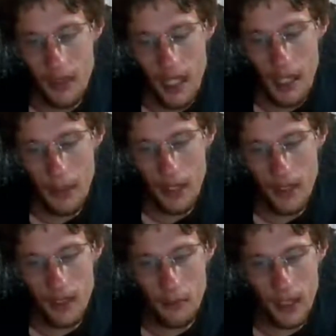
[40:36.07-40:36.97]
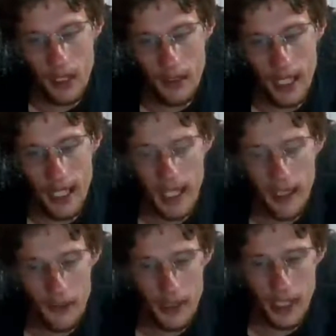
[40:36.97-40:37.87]
I put in a bid on the
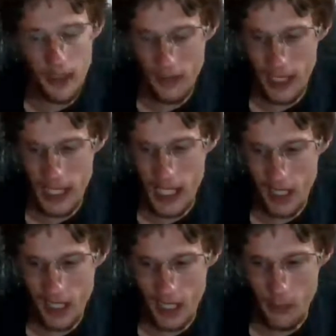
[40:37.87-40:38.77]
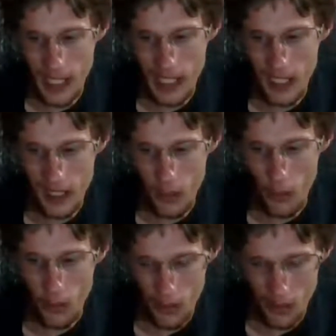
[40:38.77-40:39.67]
house that I got my eye on, an
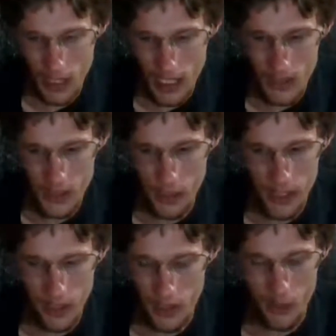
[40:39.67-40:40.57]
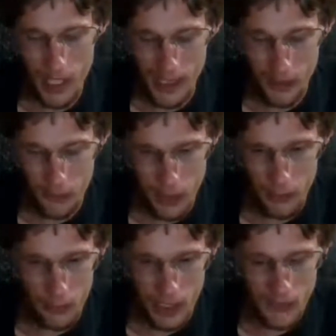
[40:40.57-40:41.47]
old house, and make a good house flip
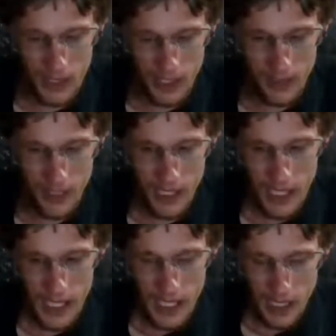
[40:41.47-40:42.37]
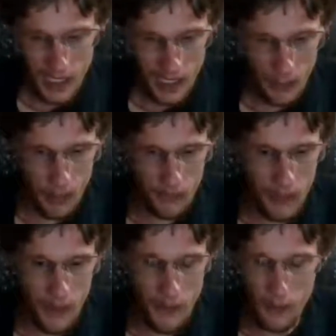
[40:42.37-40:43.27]
project. It'll be
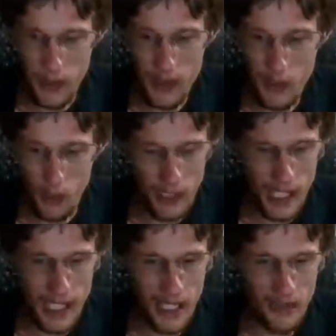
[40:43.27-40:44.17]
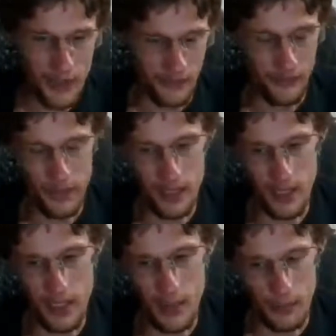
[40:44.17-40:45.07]
fun to restore that house and fix
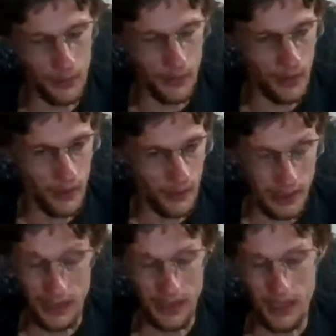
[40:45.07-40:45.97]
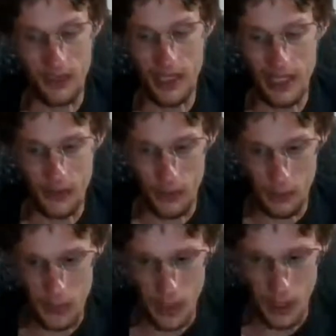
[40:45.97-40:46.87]
it up and do a house
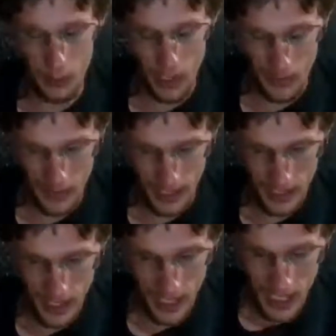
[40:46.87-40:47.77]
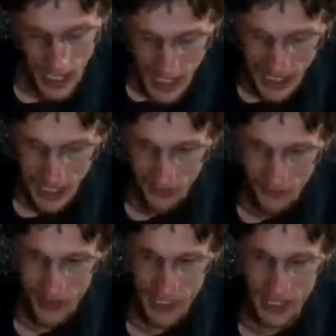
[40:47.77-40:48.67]
flip project.
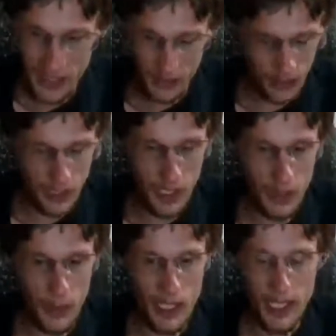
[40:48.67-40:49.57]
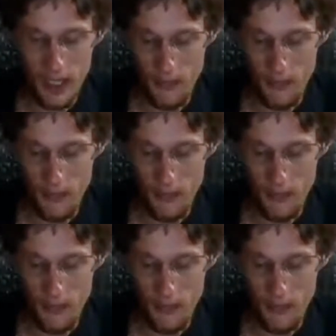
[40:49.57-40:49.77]
Excuse me.